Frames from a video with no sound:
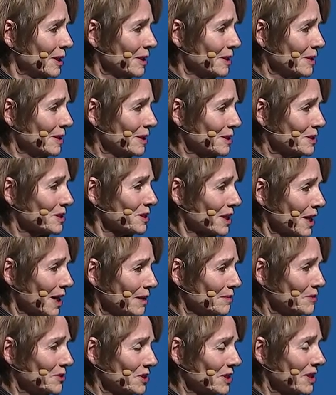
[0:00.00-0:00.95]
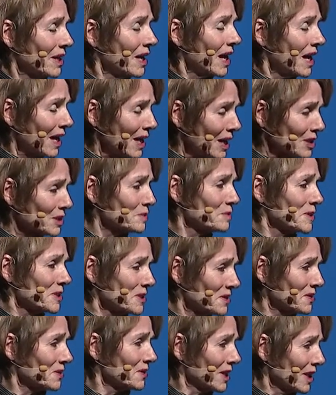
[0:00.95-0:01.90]
it's time to hospice
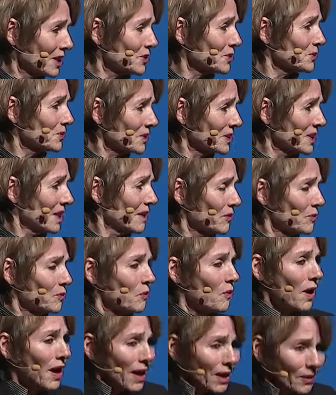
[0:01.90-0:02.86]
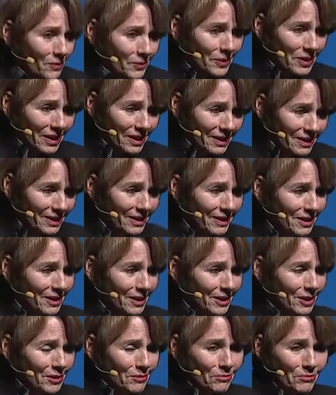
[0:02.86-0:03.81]
their natural death while we
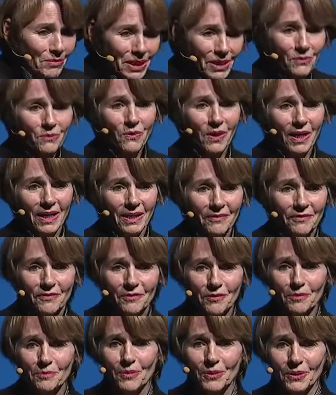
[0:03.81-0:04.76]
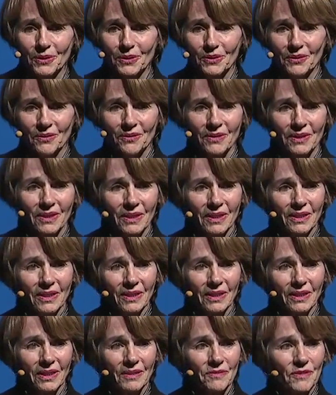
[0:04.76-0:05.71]
midwife the birth
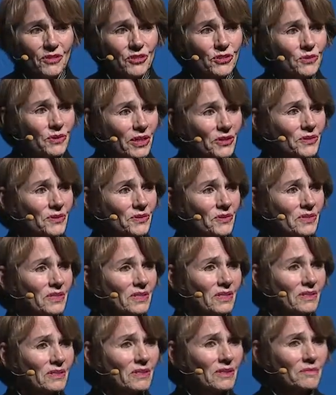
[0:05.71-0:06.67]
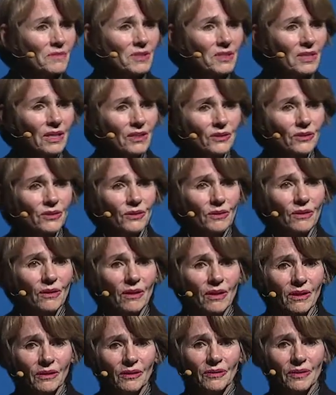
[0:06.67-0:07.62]
of the structures and systems that you're
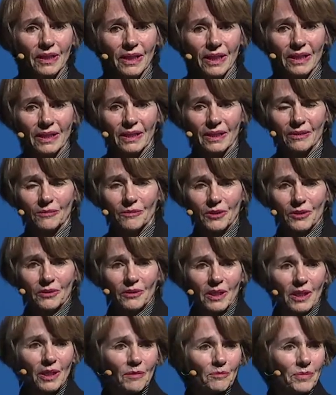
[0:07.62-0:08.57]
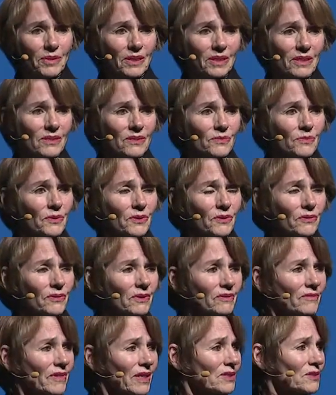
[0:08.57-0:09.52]
all creating with your companies, with your
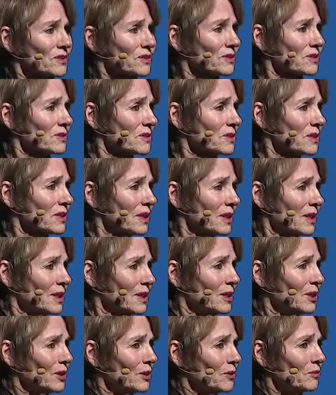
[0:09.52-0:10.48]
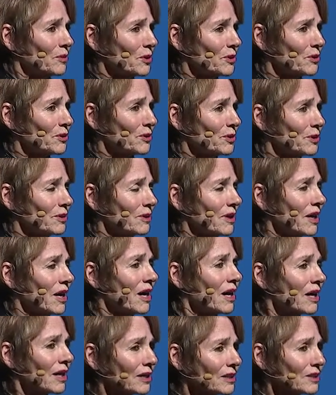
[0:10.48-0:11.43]
investors, with your
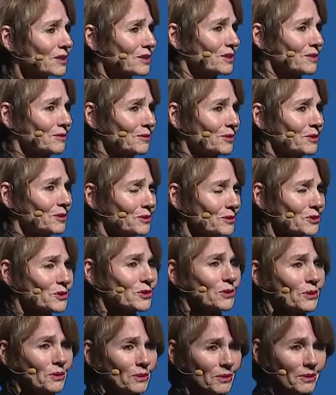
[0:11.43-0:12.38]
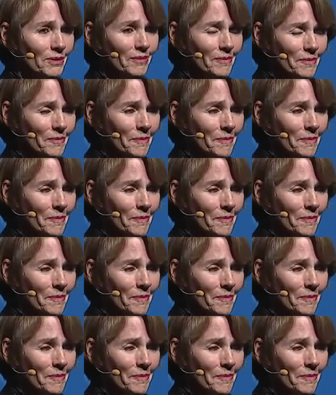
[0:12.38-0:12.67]
heart, with your soul.